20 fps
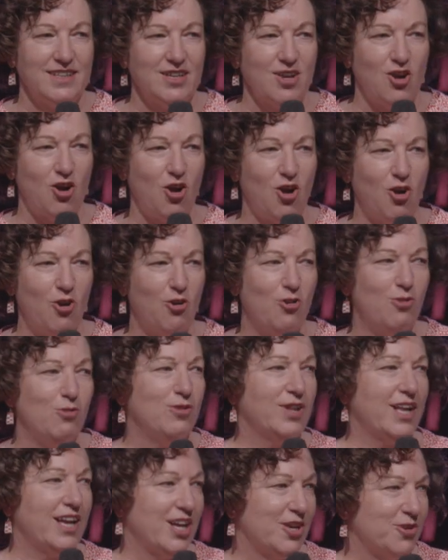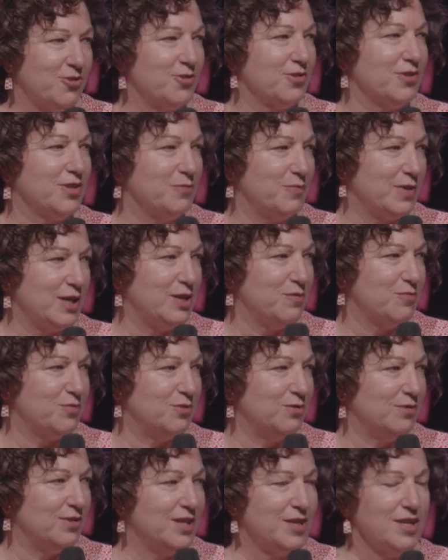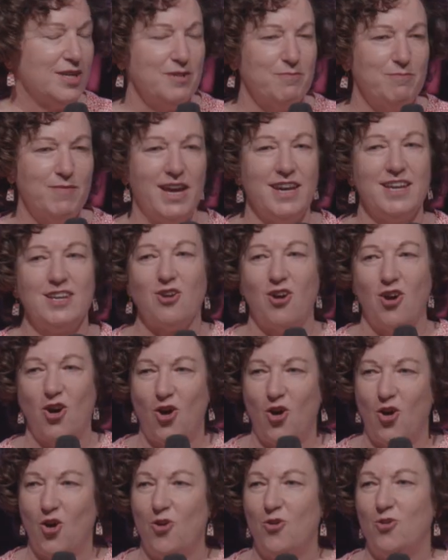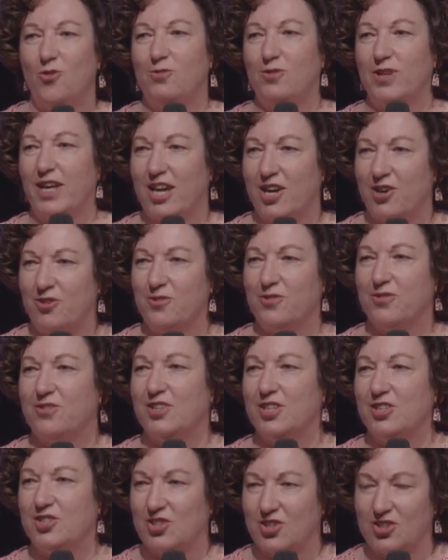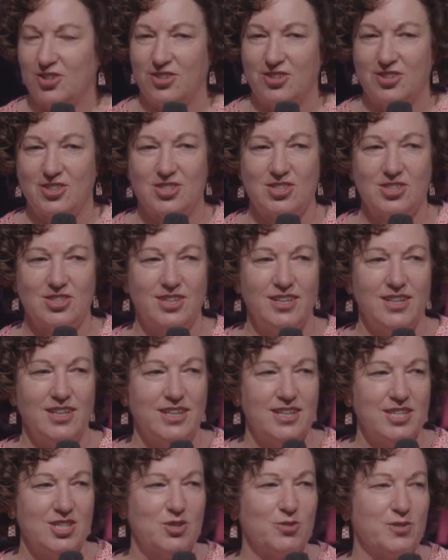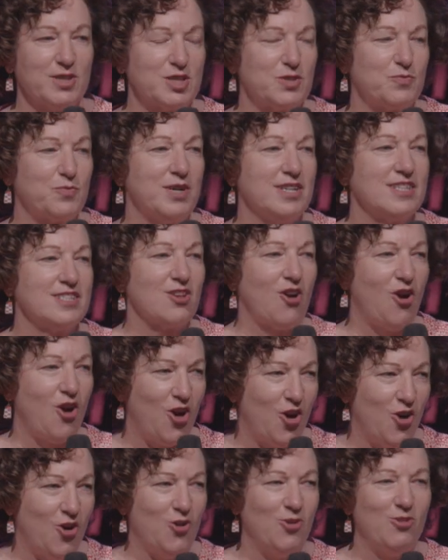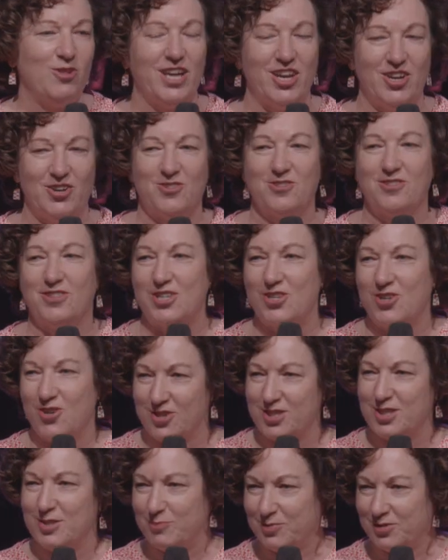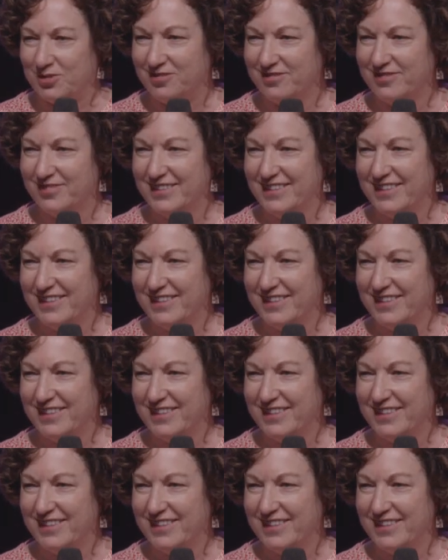Whole, healthy people make a whole, healthy church to express the whole, healthy gospel.